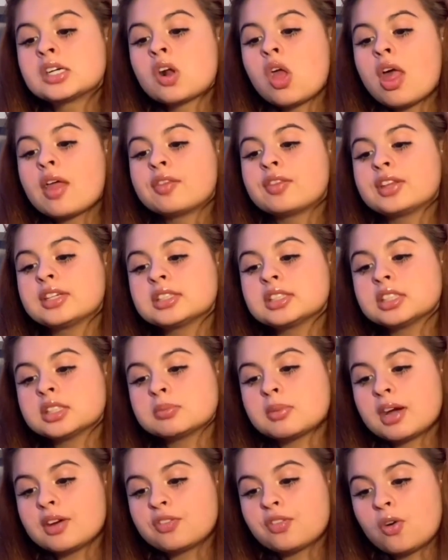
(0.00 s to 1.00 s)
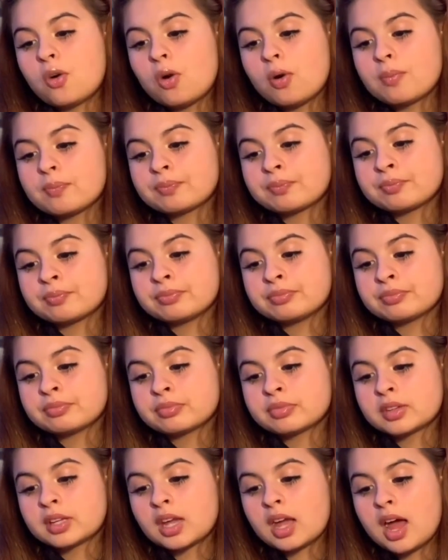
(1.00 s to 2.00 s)
this is my phone.
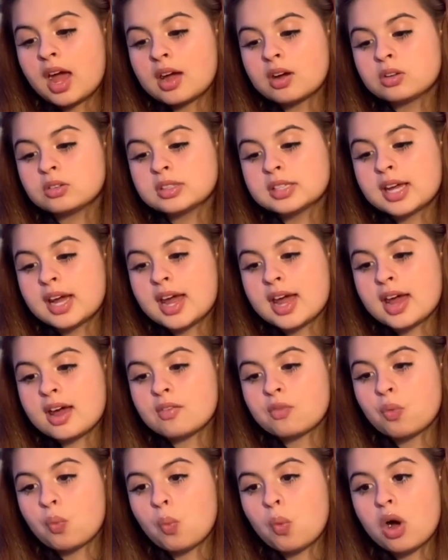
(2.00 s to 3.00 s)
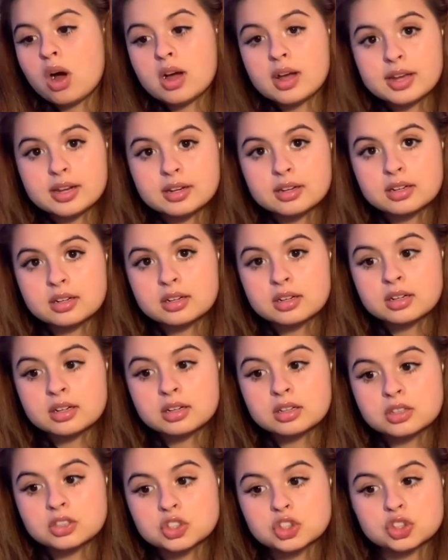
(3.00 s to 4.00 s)
I only have one
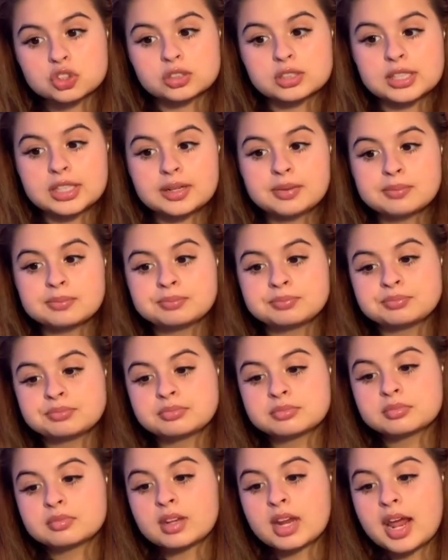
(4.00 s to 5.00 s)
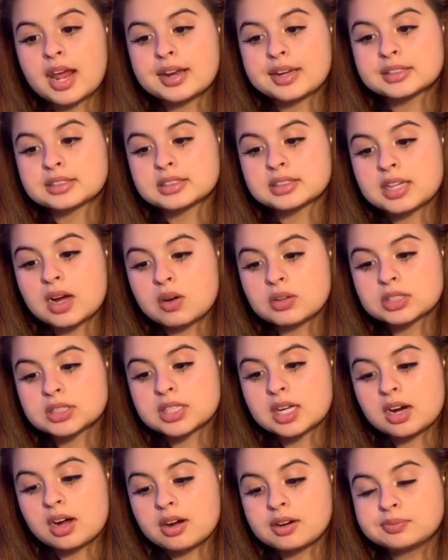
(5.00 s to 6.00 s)
screen and this is how it's
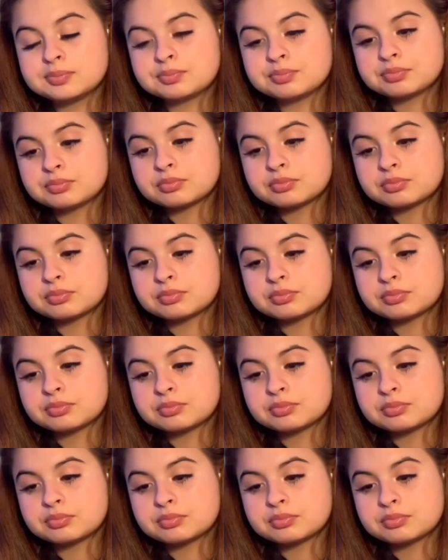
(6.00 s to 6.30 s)
set up.